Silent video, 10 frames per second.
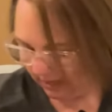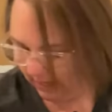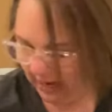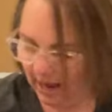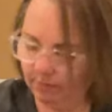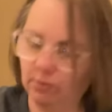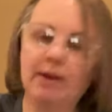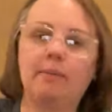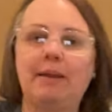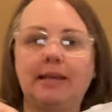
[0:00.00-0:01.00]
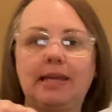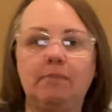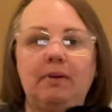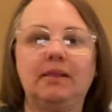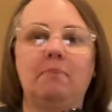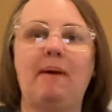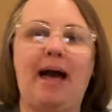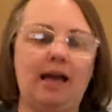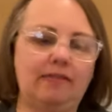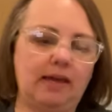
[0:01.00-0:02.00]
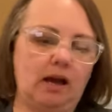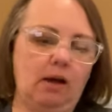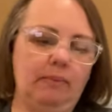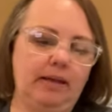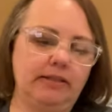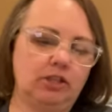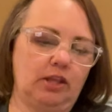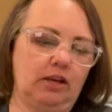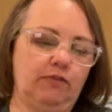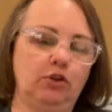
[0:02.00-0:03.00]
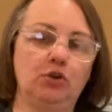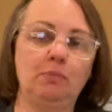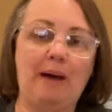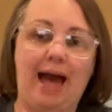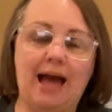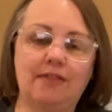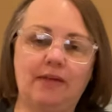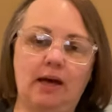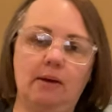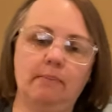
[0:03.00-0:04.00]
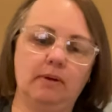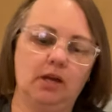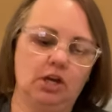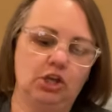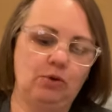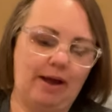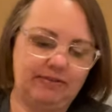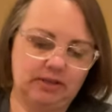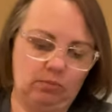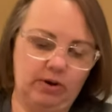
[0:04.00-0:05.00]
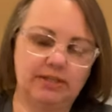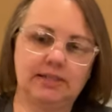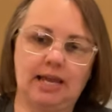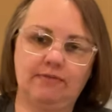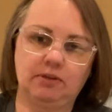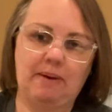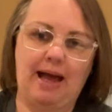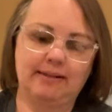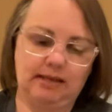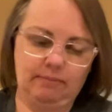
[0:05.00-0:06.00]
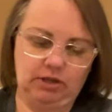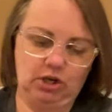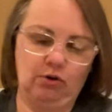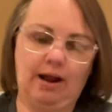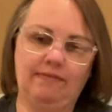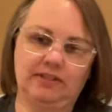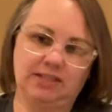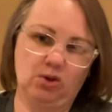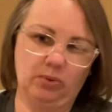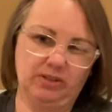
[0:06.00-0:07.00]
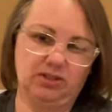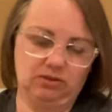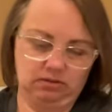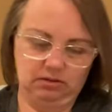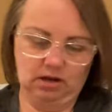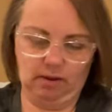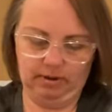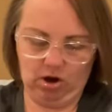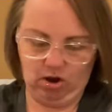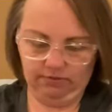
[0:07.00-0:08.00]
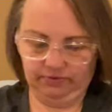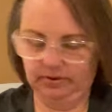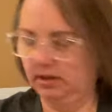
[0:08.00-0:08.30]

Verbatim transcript: And I would recommend keeping the bag they come in so that if you do pack them, you have somewhere safe to pack them and you don't have the sequins coming off.